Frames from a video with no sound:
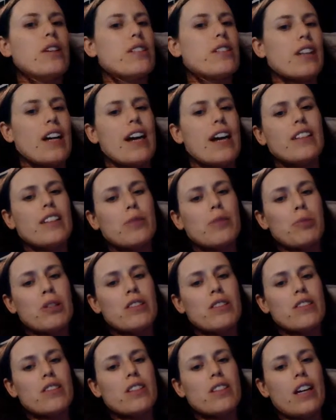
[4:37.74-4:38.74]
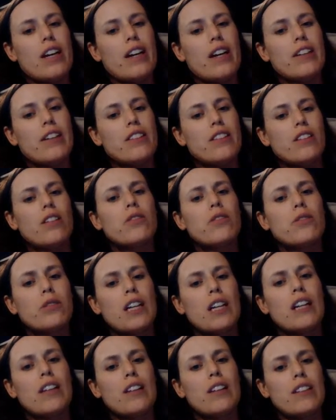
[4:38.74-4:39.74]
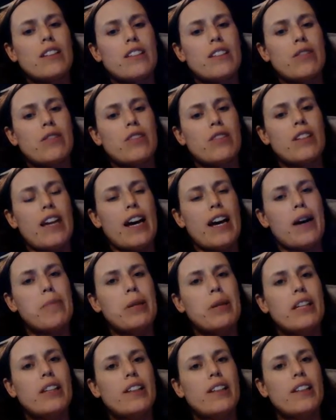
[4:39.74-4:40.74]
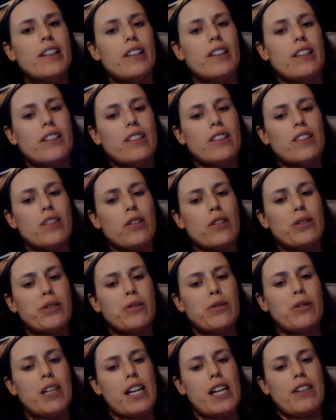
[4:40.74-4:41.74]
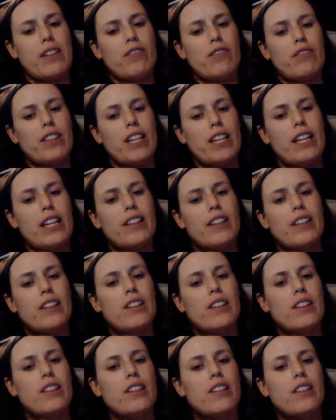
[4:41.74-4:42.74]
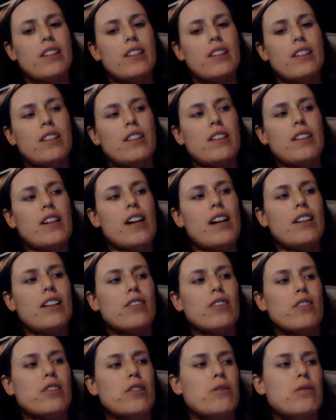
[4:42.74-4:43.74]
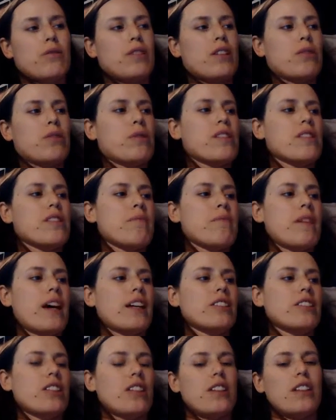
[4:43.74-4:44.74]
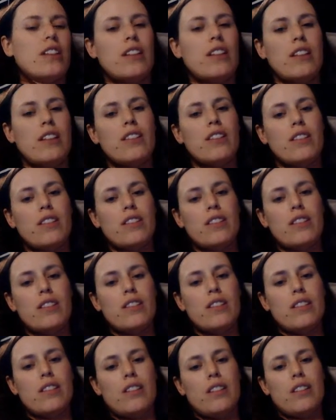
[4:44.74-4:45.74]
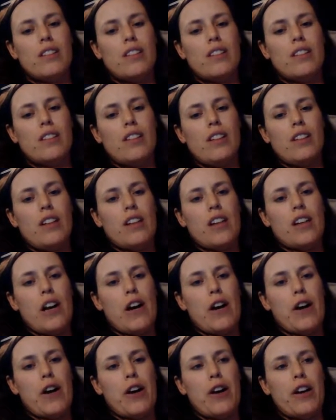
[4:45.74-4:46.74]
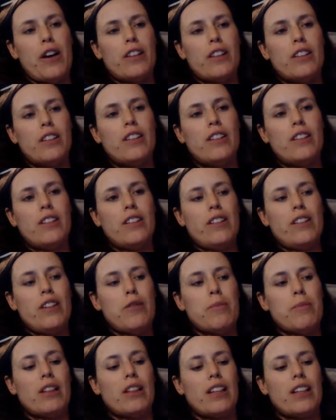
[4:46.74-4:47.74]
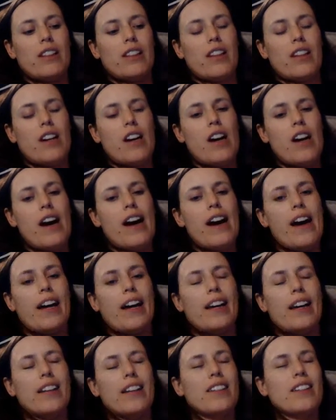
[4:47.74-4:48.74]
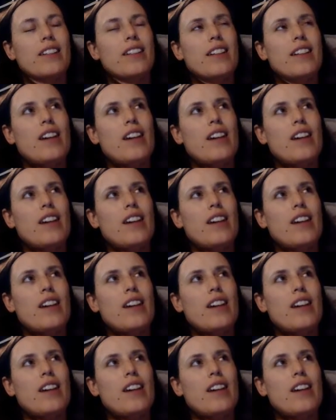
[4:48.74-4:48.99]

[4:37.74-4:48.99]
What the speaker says: it's kind of like Princess Diaries. It's also kind of like Downton Abbey, and it's also kind of like, I don't know, there was magic in it. But like the high